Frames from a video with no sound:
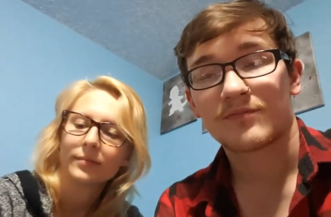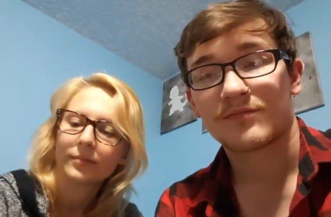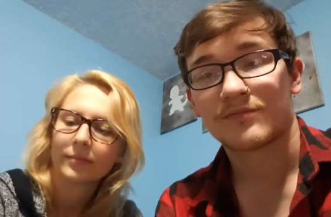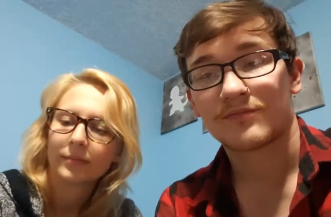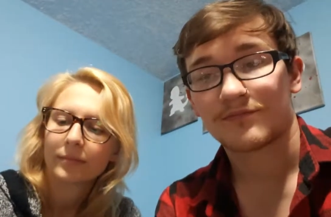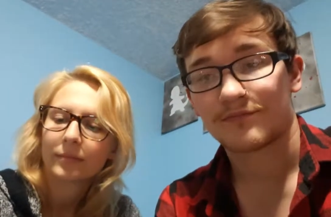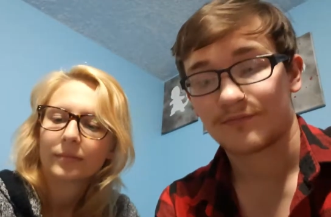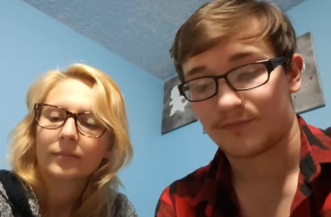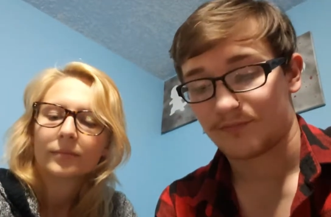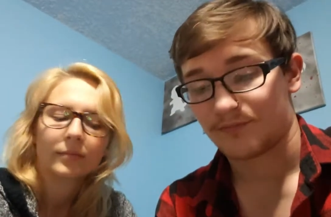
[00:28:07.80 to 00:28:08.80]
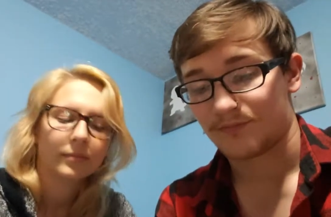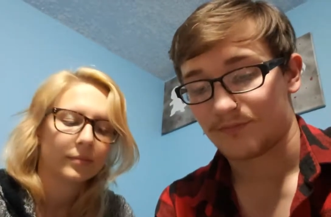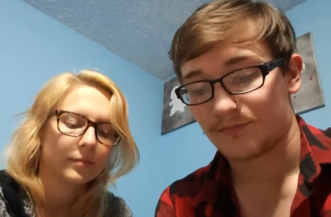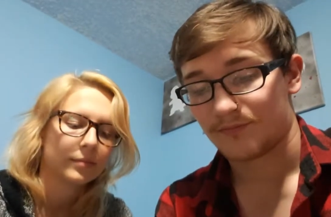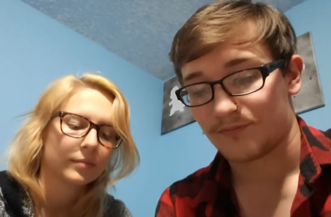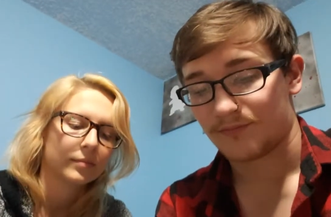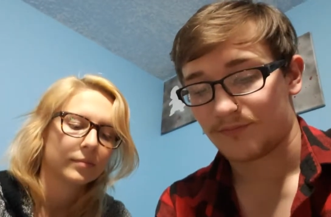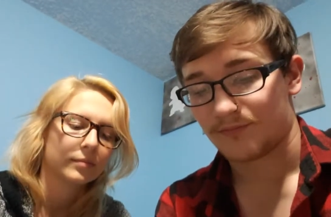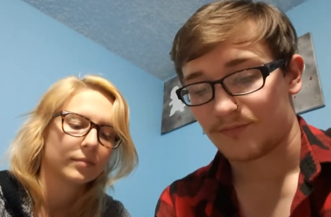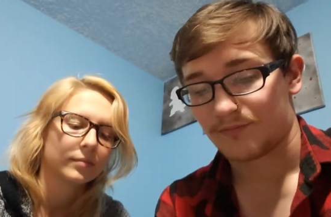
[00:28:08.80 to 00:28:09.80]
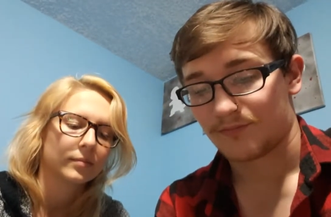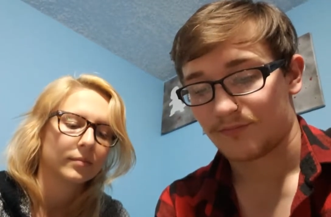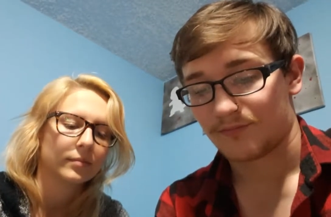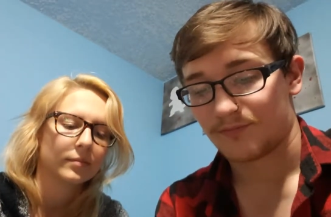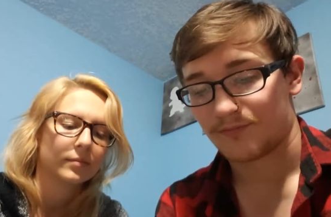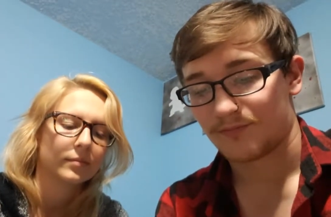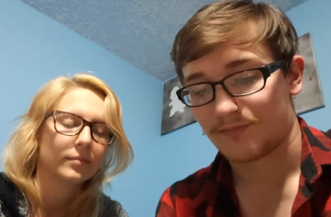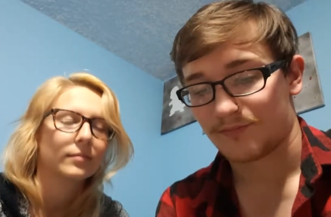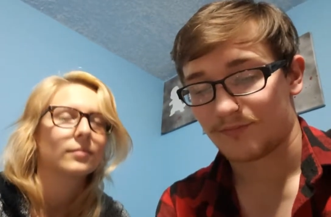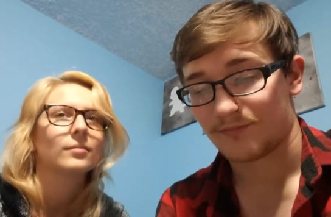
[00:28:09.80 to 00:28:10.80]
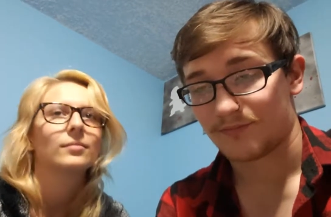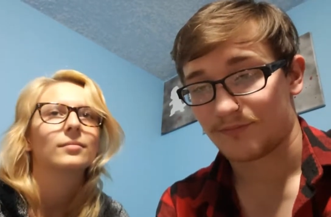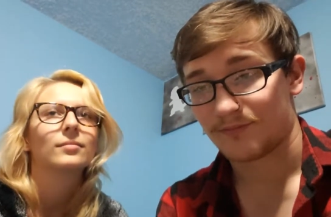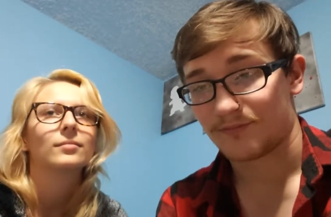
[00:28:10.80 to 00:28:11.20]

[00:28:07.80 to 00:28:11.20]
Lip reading: (silence)